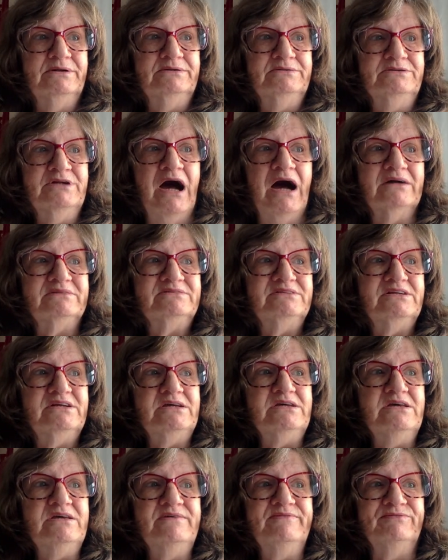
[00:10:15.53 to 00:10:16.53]
not the
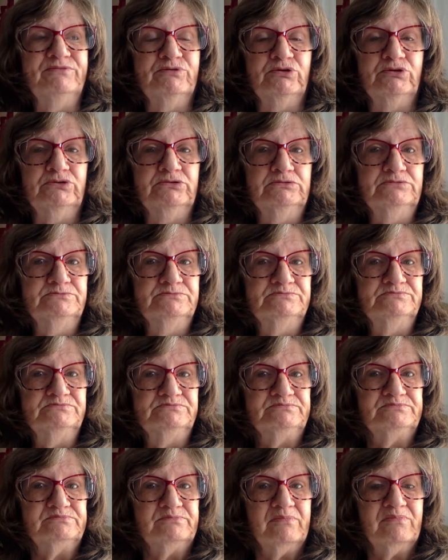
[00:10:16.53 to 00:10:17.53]
evil
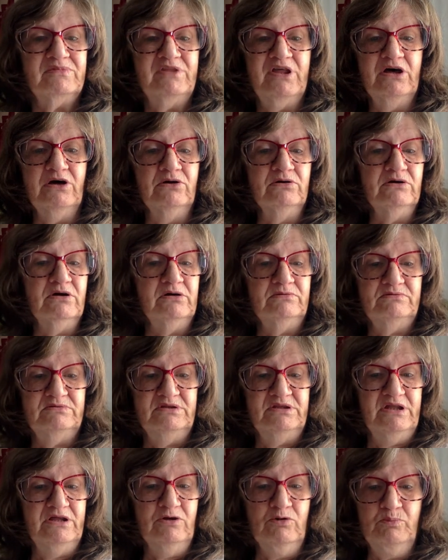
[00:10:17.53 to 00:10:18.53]
They'll
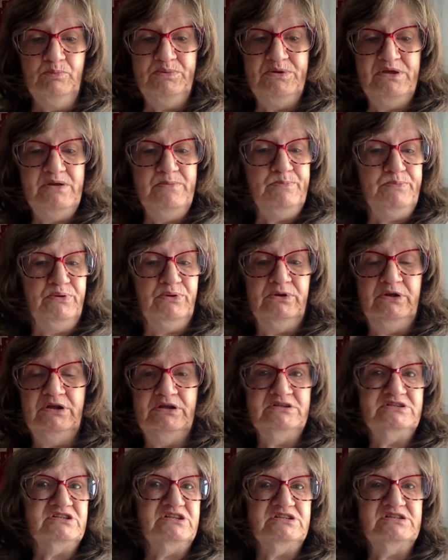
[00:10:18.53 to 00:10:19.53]
they'll be put
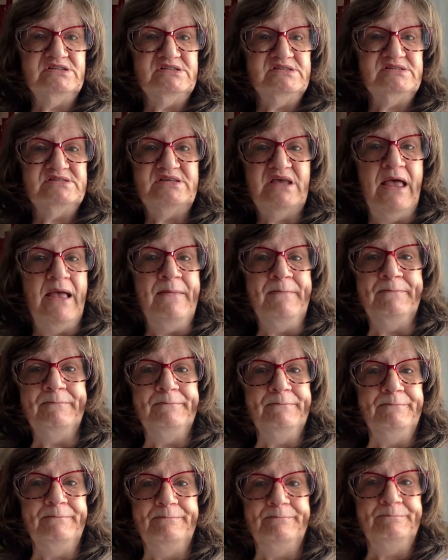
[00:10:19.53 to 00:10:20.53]
into the
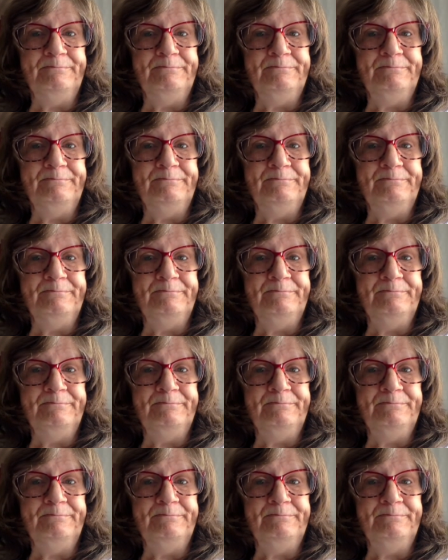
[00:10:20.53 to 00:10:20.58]
same